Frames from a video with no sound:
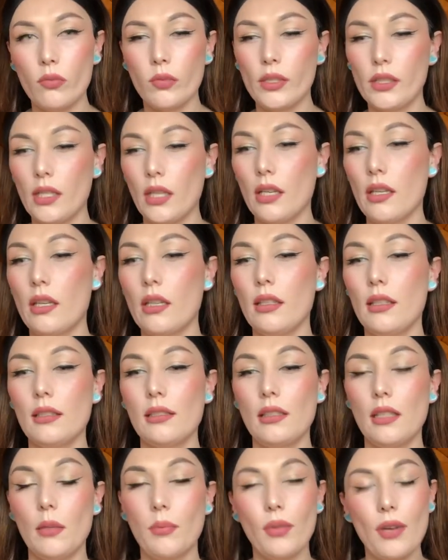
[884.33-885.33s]

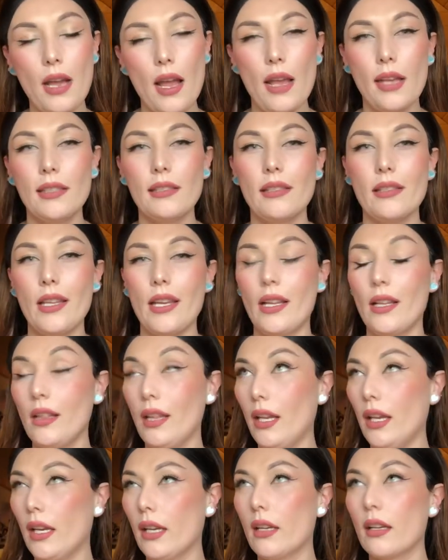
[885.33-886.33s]
ridiculously priced that
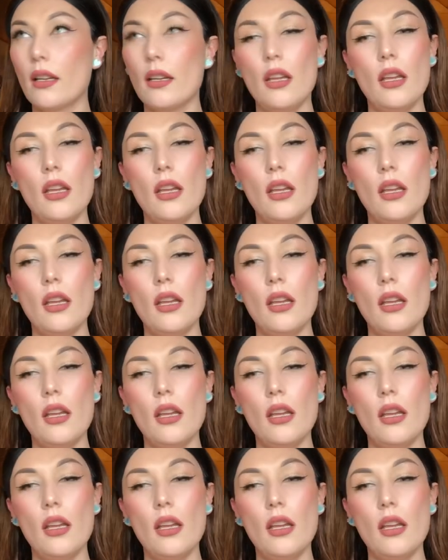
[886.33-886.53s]
like